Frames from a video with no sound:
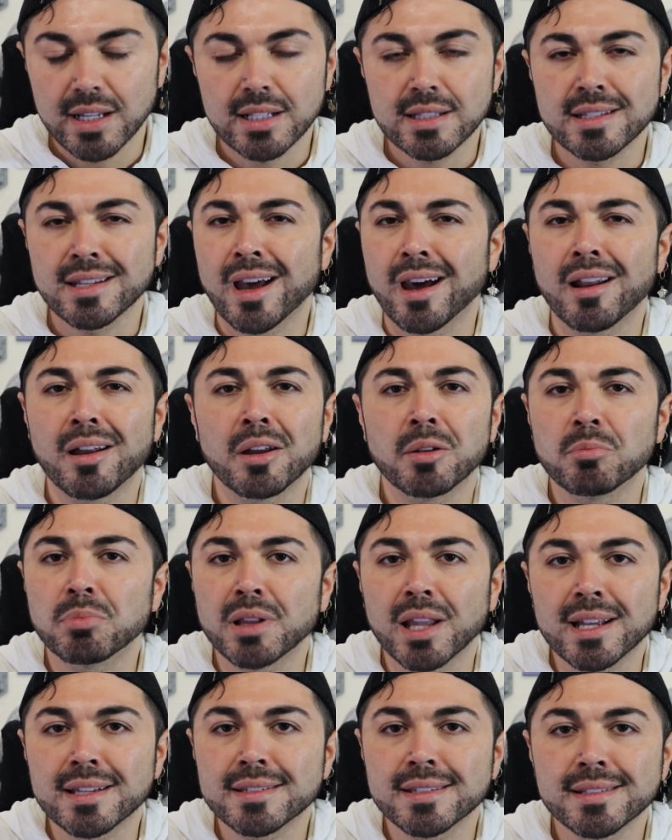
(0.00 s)
It's not
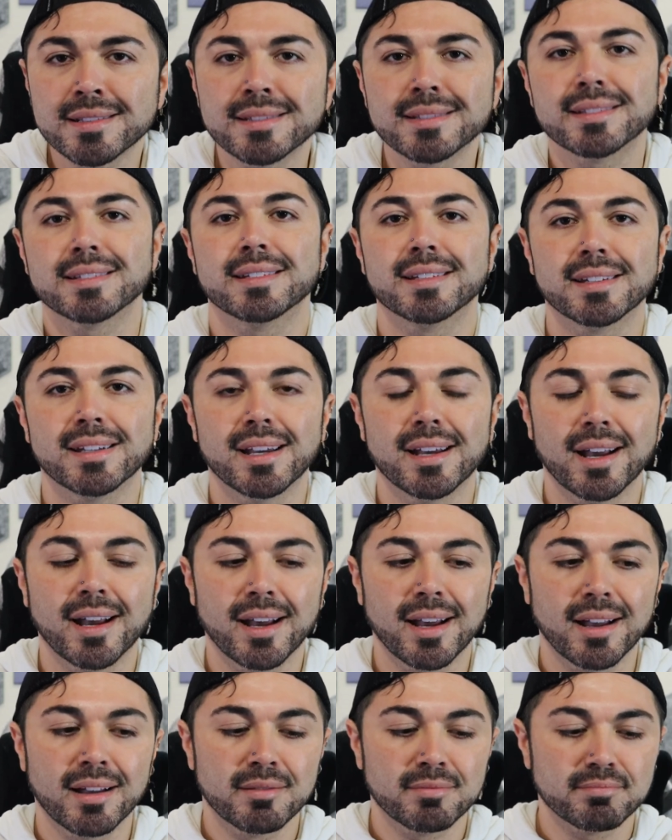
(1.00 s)
unpleasant,
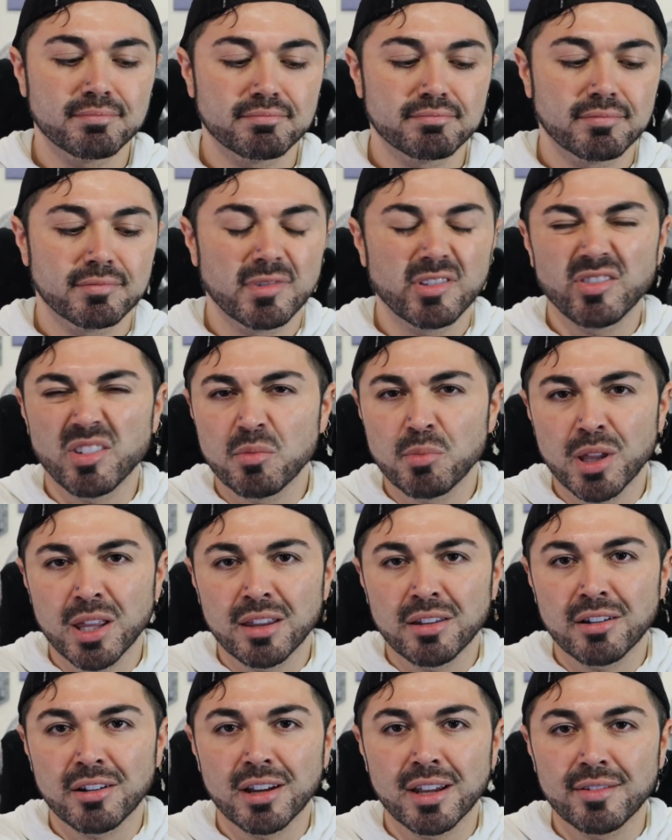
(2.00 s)

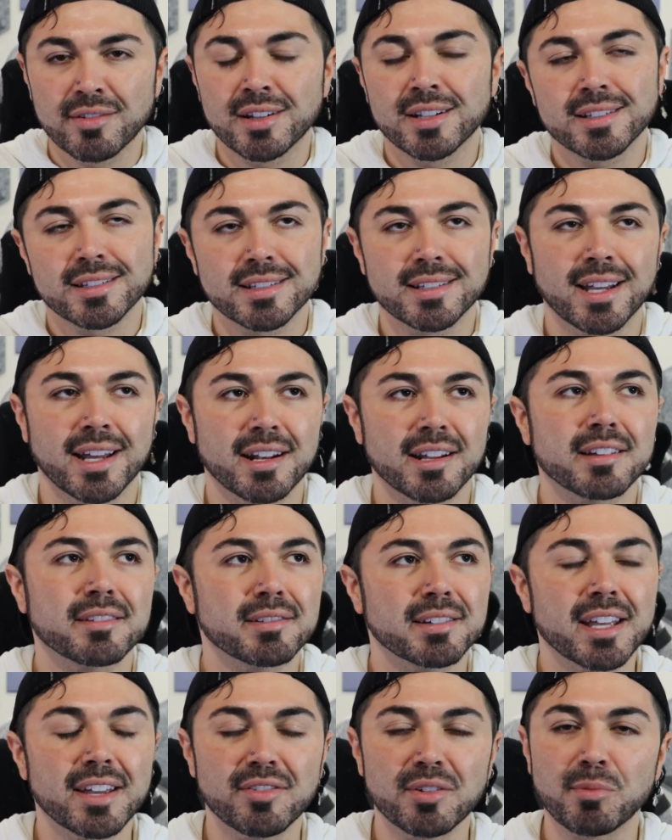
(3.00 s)
familiar even. It's kind of
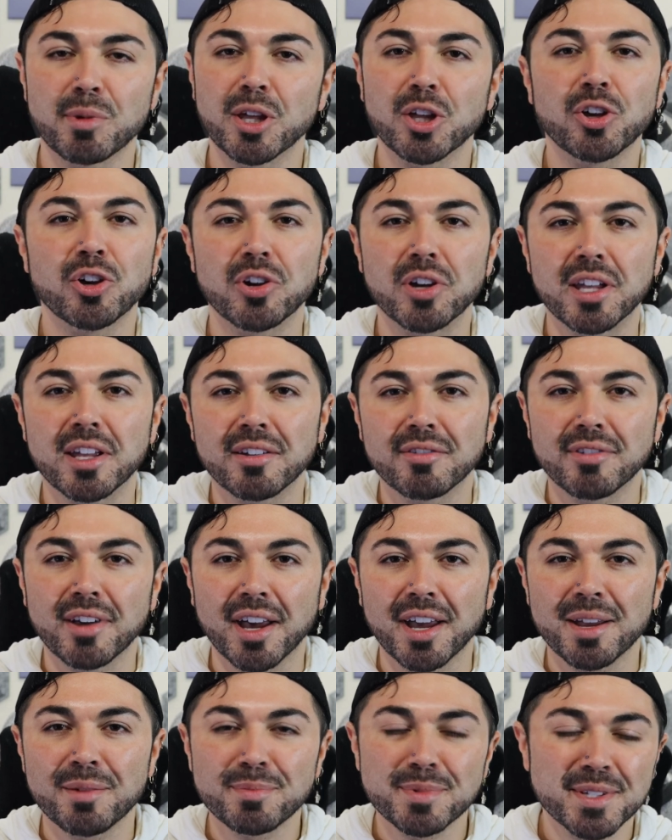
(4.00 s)
giving me cooking
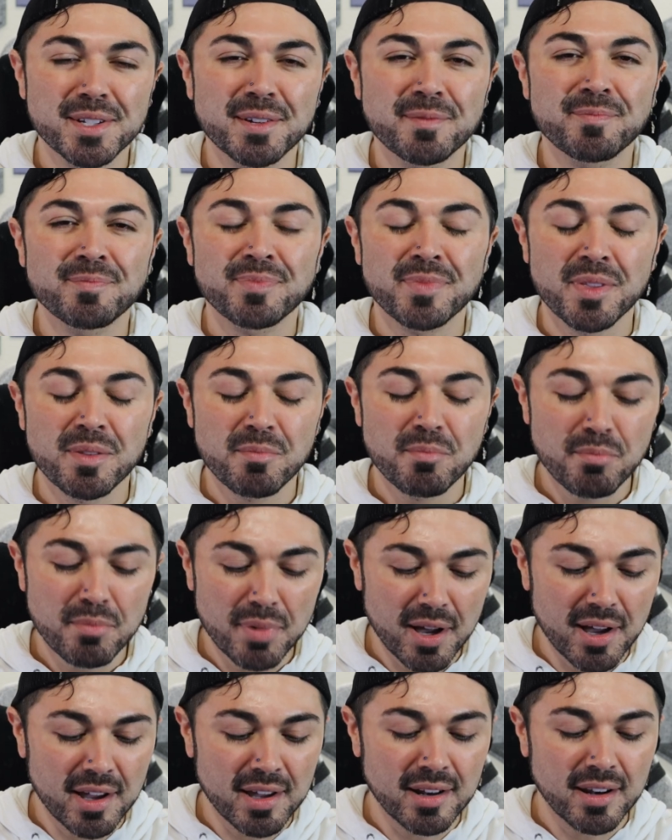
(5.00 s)
vibes,
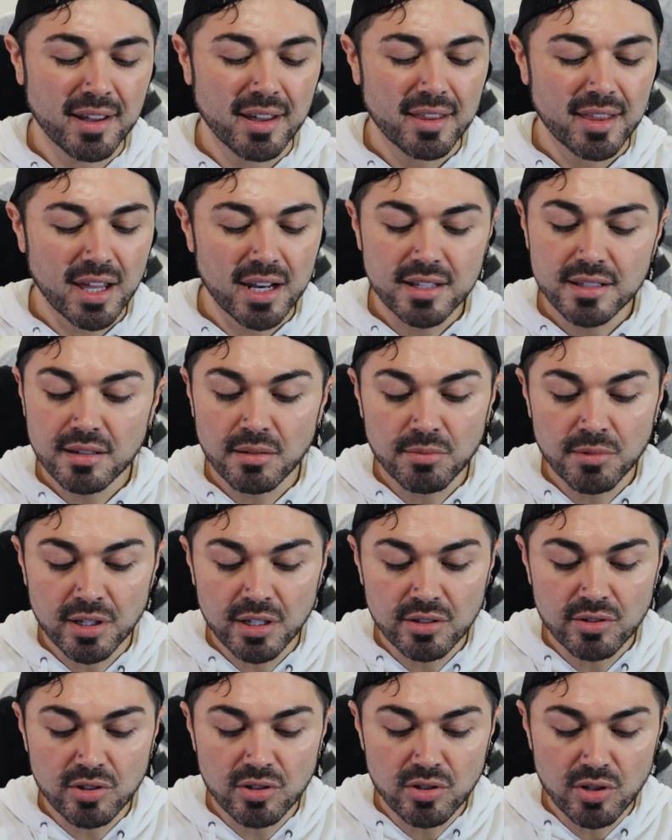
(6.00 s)
but that is
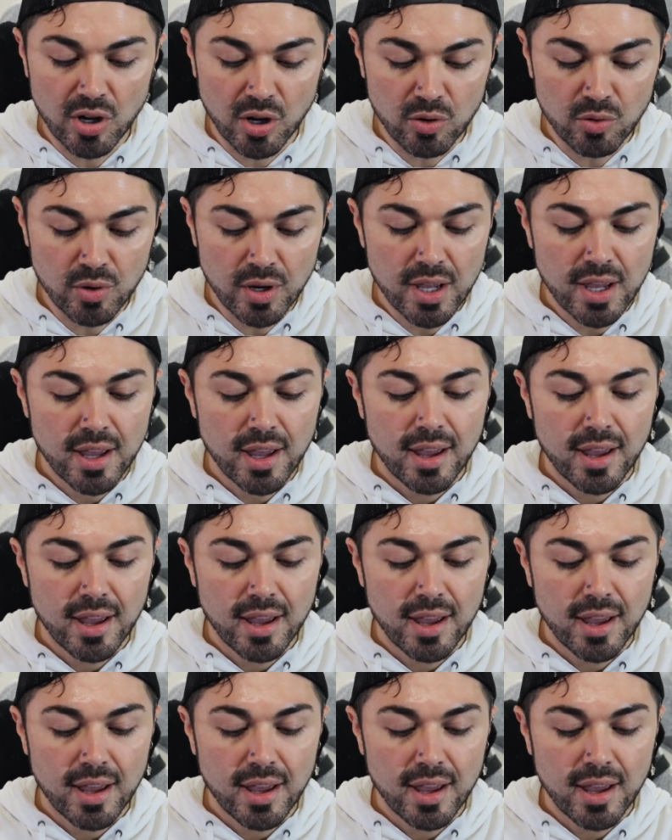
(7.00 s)
something to know.